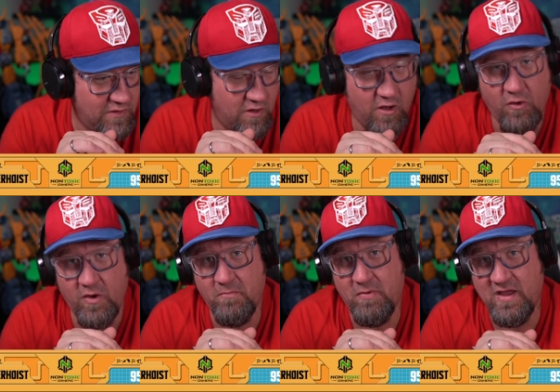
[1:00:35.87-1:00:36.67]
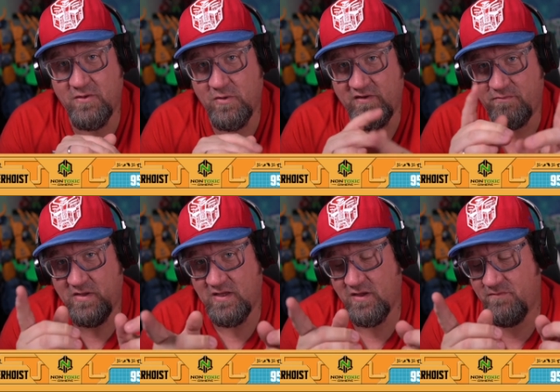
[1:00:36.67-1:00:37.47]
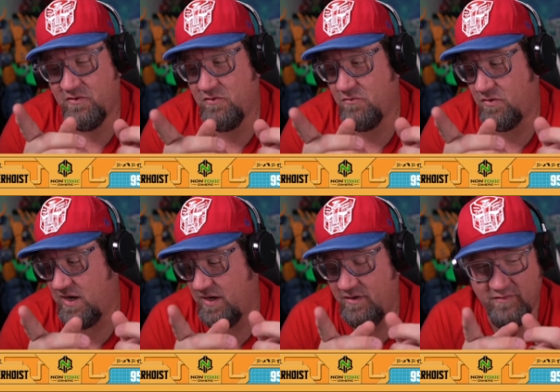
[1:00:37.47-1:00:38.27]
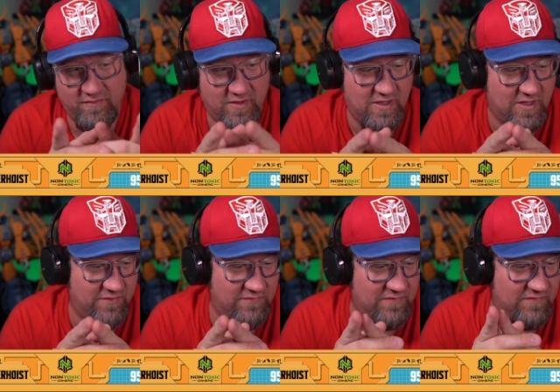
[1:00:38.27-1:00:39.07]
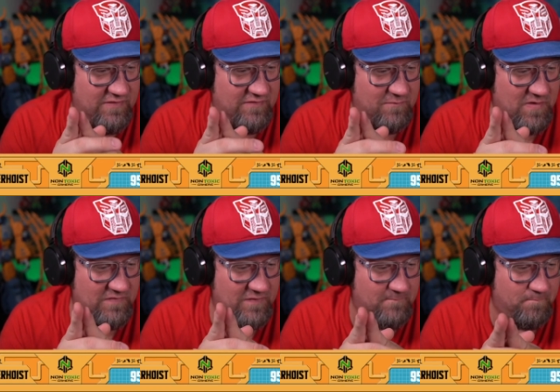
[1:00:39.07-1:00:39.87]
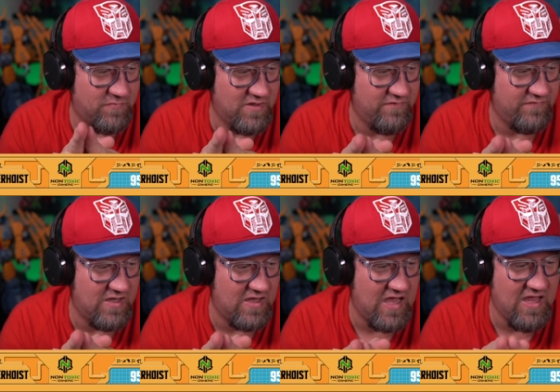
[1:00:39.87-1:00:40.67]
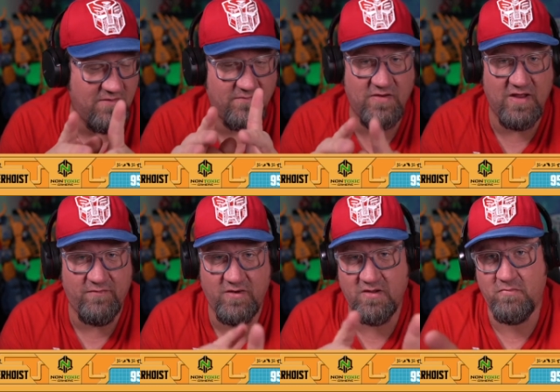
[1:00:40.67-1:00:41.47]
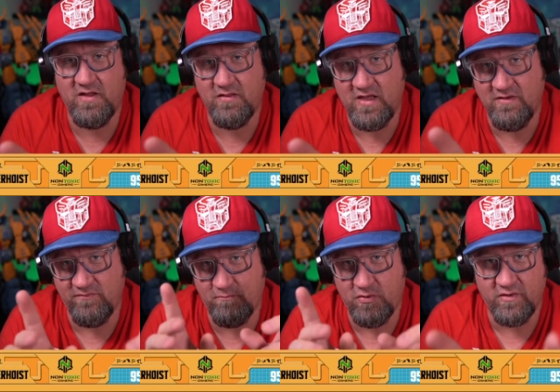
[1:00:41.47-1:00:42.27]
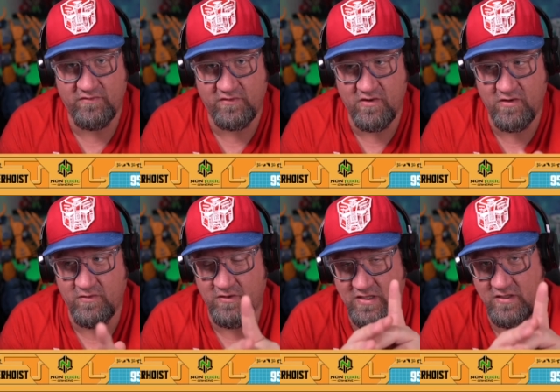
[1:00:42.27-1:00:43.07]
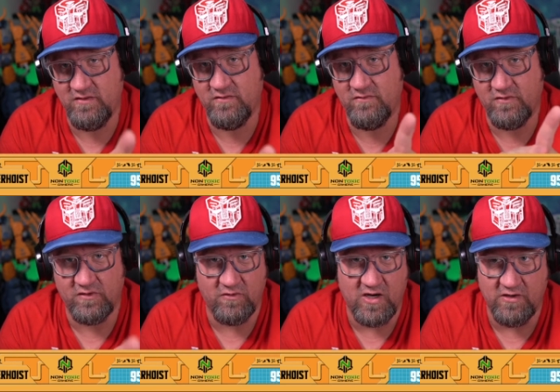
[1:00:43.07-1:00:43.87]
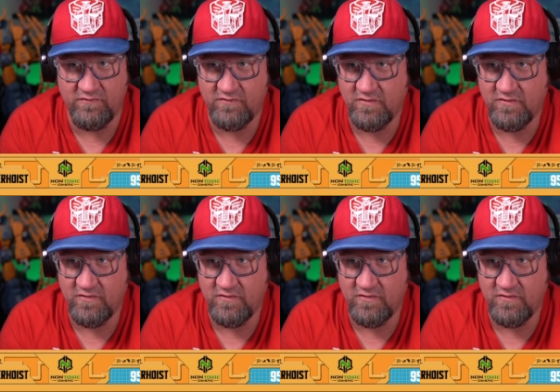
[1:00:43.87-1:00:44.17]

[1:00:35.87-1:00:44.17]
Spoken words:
Oh, and by the way, speaking of the new ride, since you mentioned, I have never in my life parked a car in the garage.